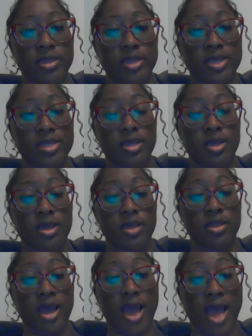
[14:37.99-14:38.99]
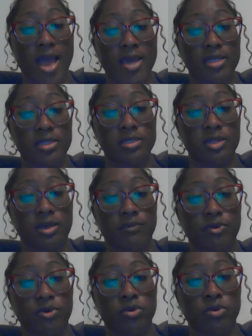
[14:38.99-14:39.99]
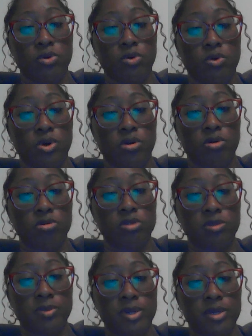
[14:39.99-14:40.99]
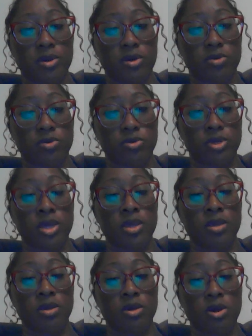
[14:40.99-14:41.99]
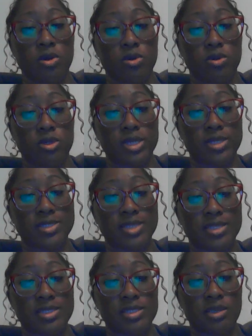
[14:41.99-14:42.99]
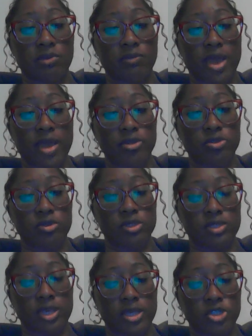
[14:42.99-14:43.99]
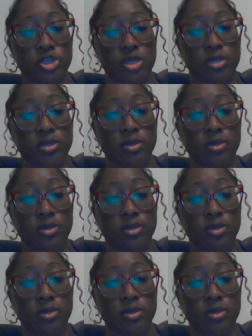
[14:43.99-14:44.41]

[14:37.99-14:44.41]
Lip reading: The, the highest level or ultimate goal is self actualization,